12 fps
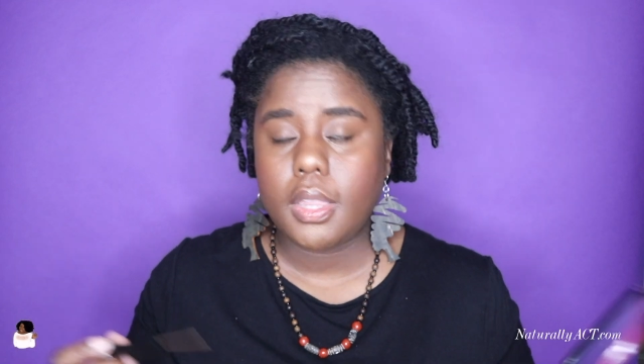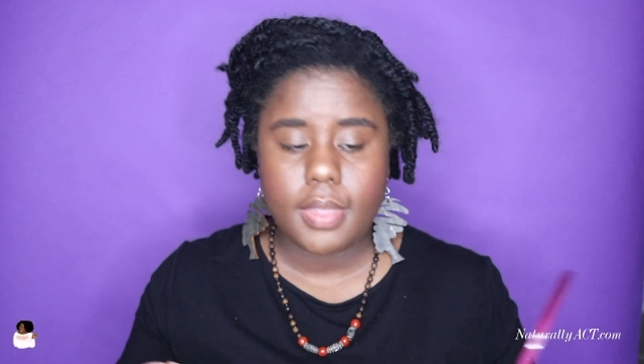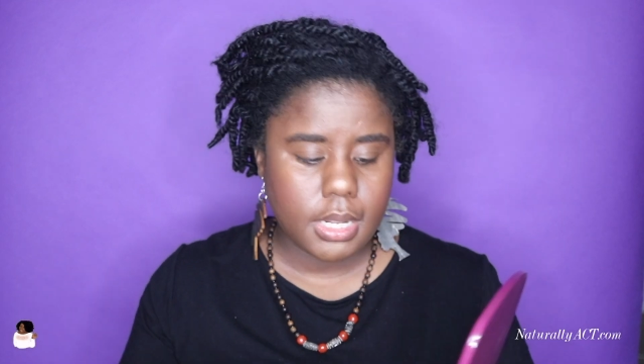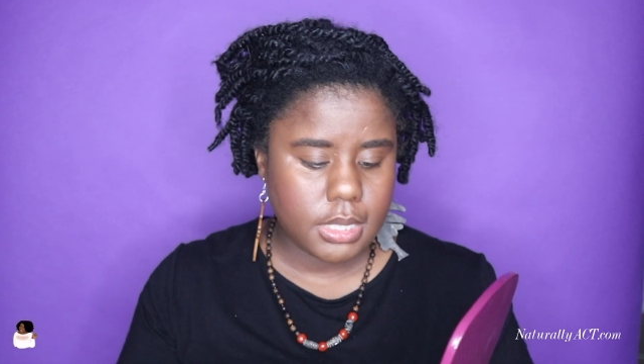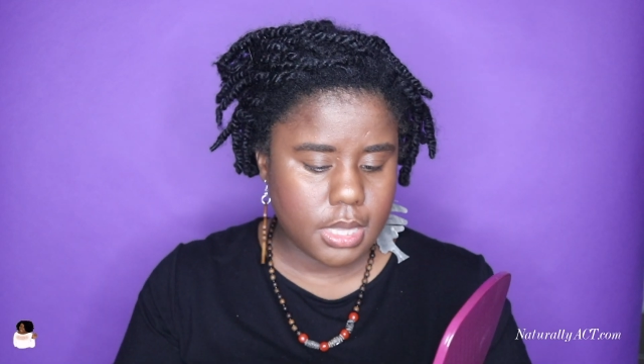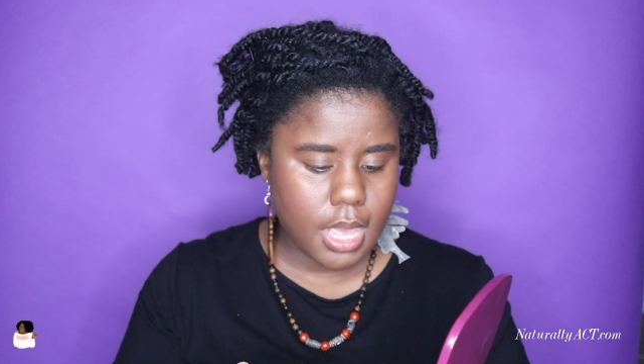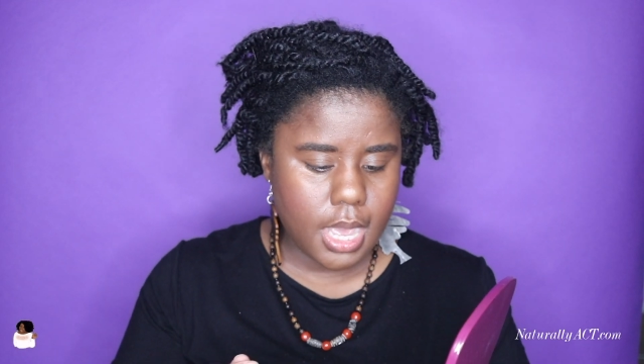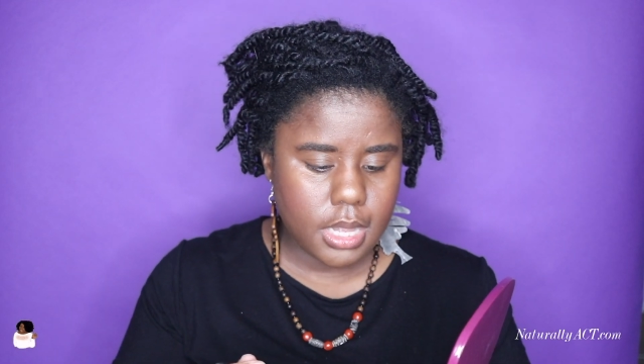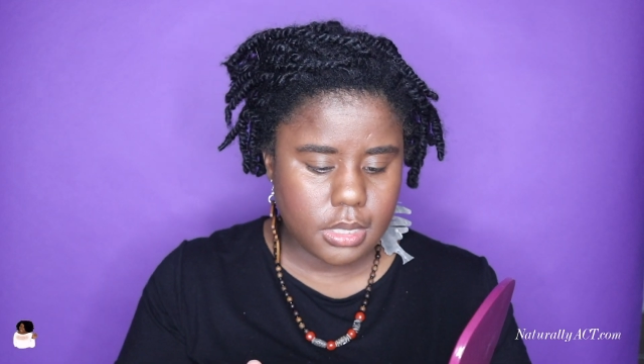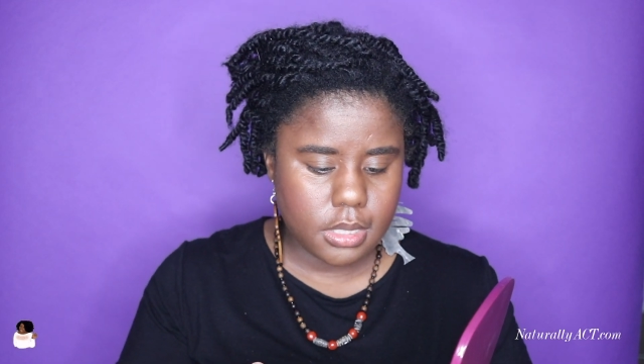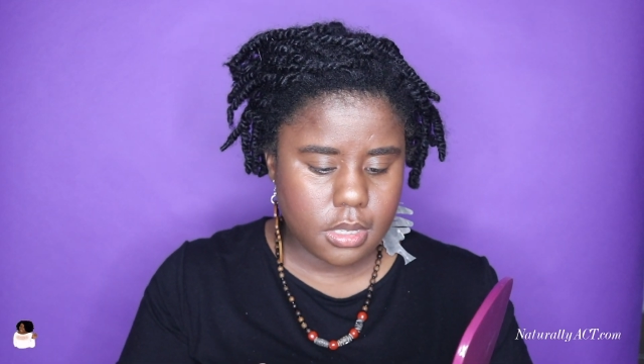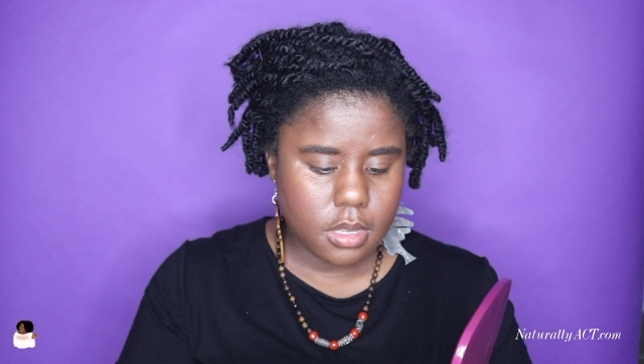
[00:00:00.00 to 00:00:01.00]
That's
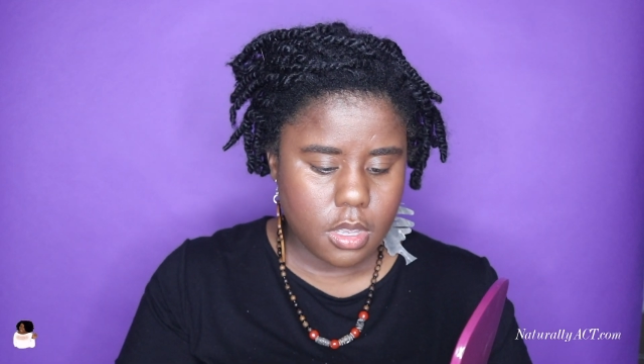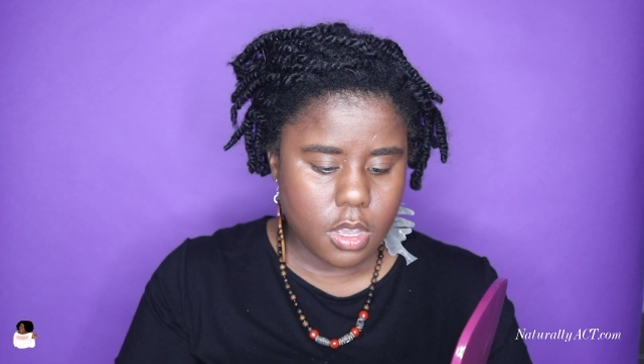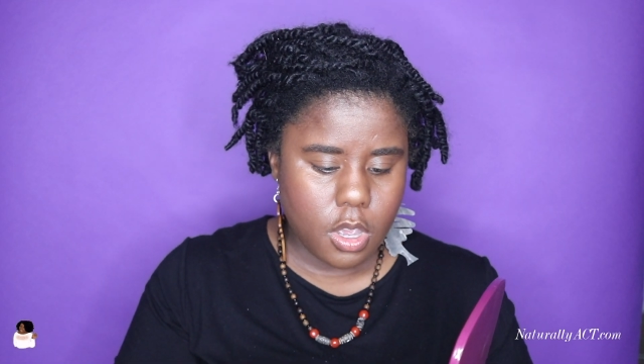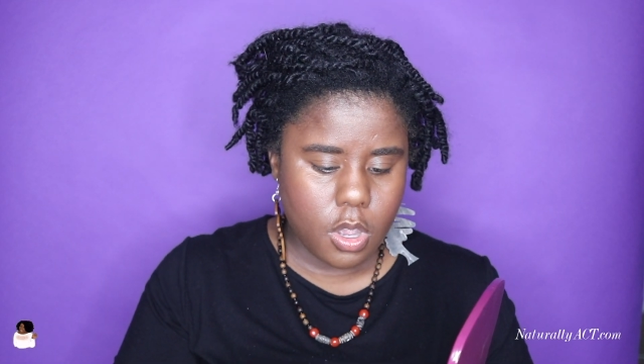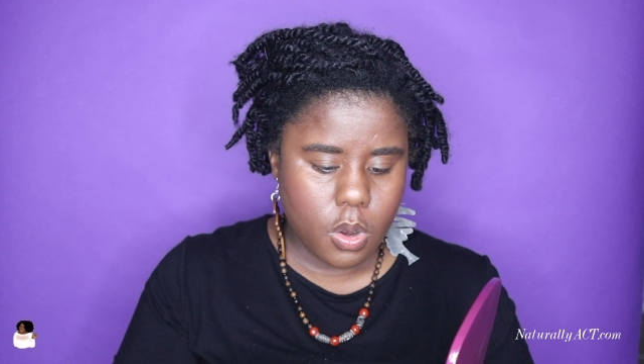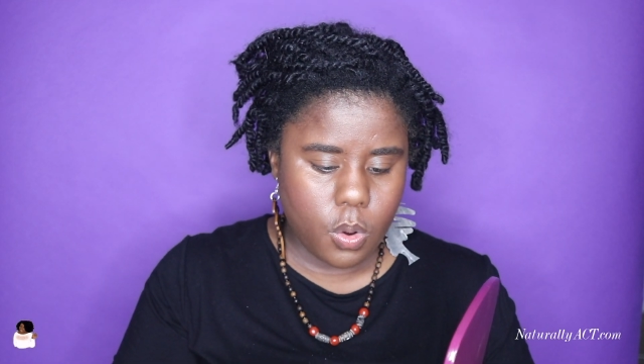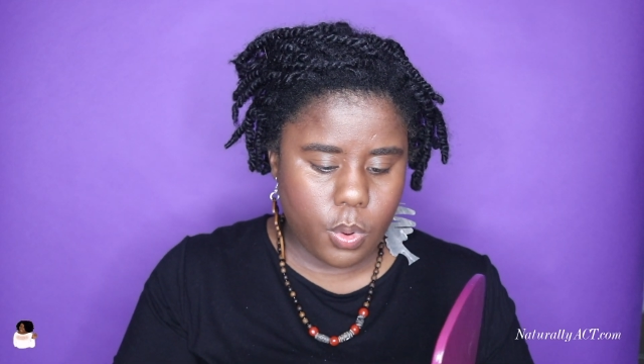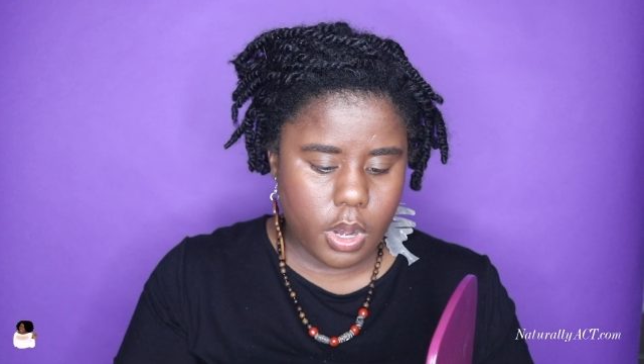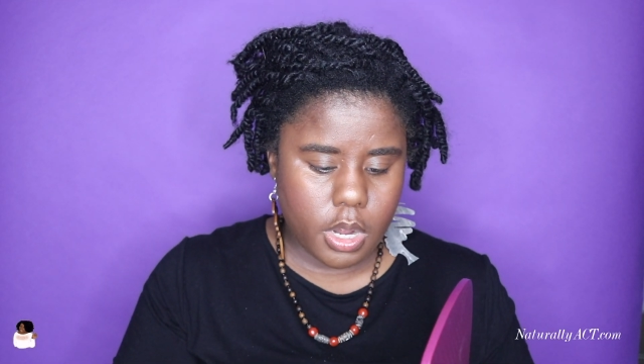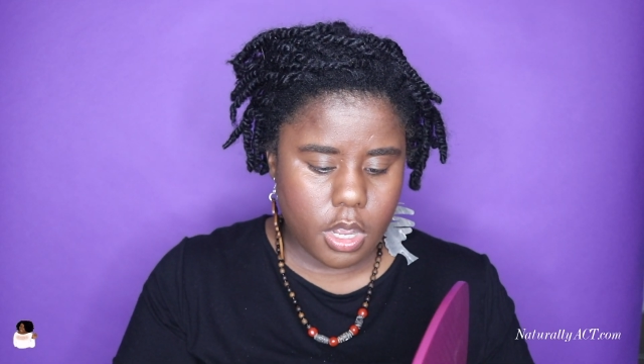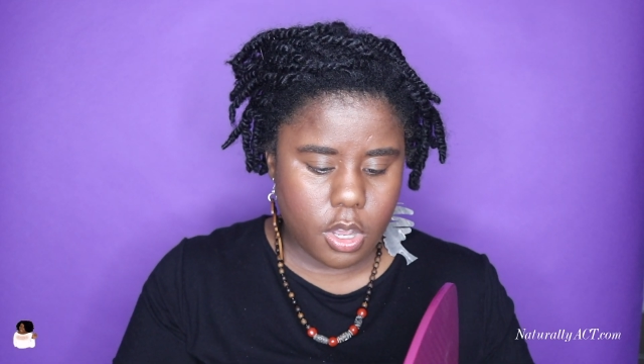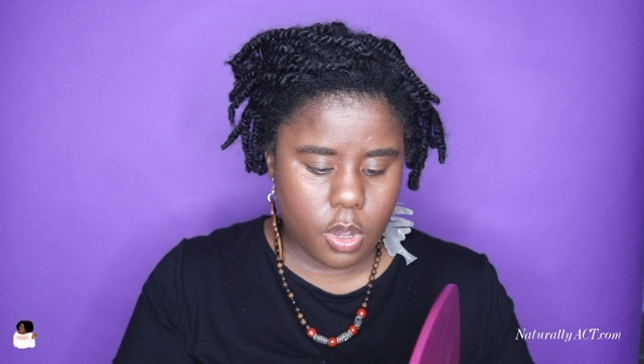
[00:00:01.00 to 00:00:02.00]
that. We're
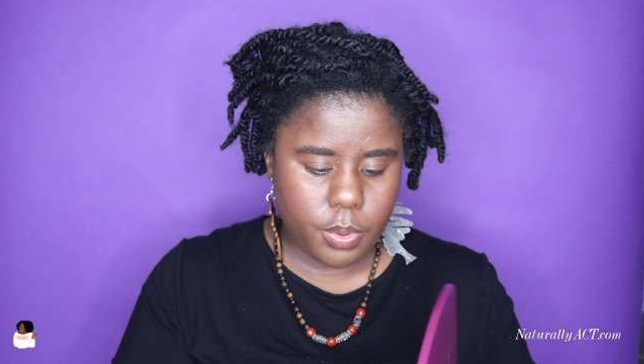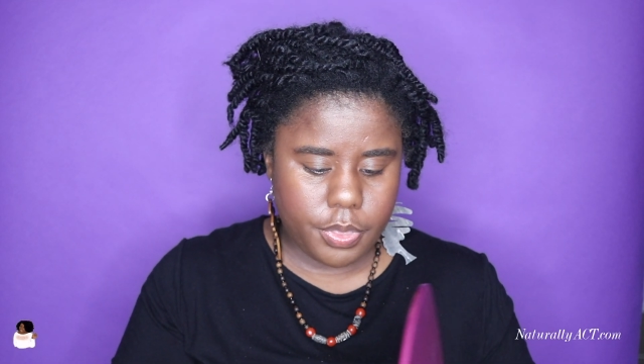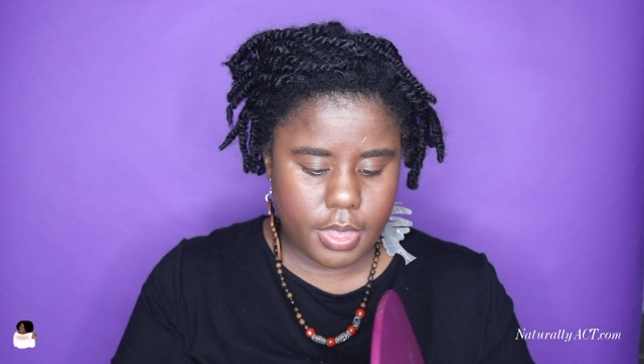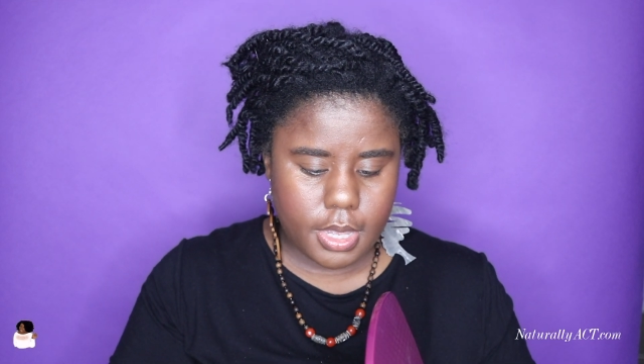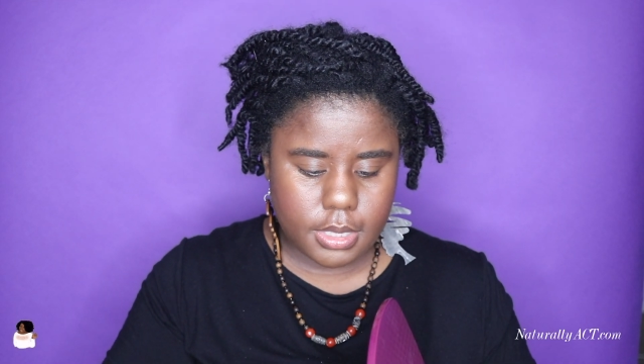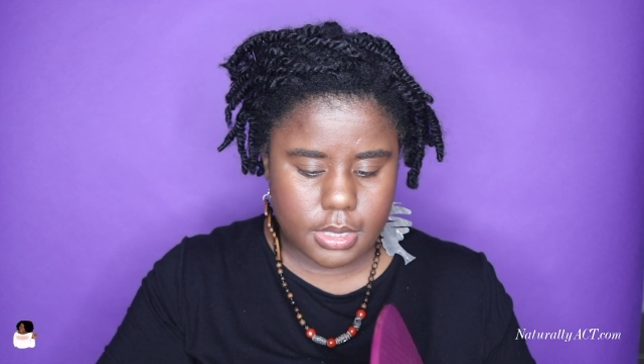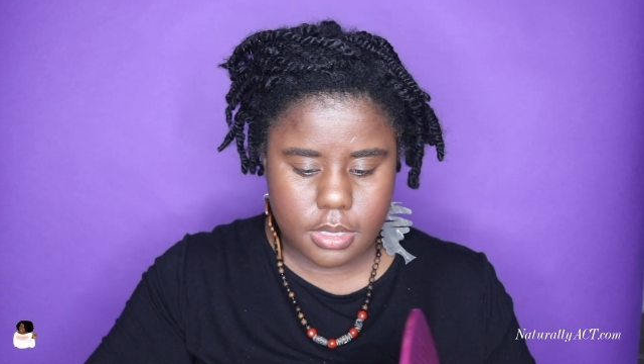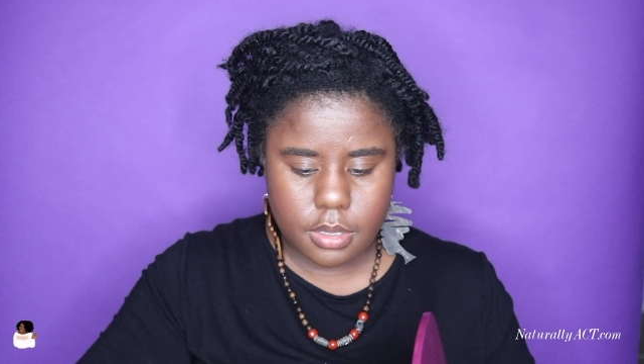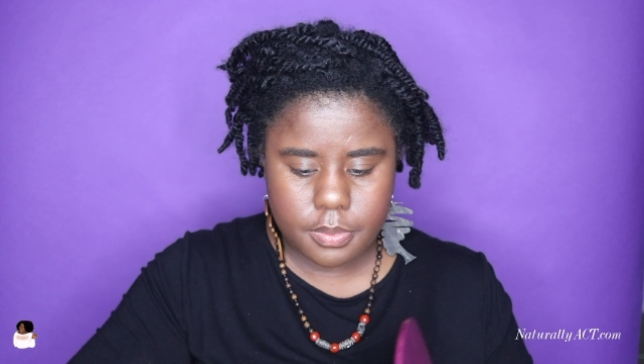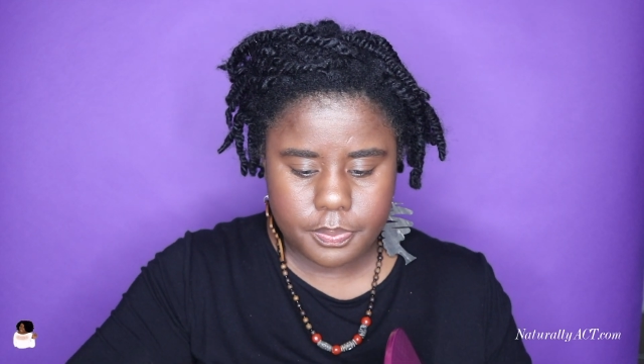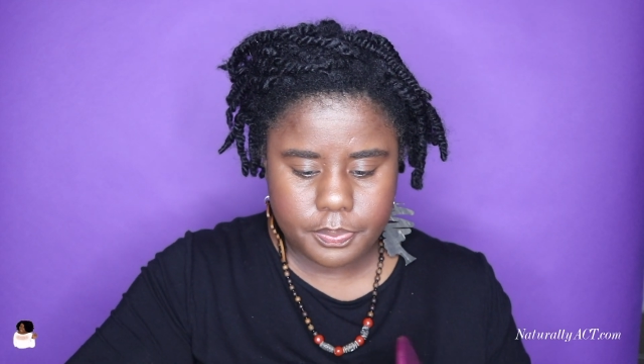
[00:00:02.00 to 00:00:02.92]
gonna go with it.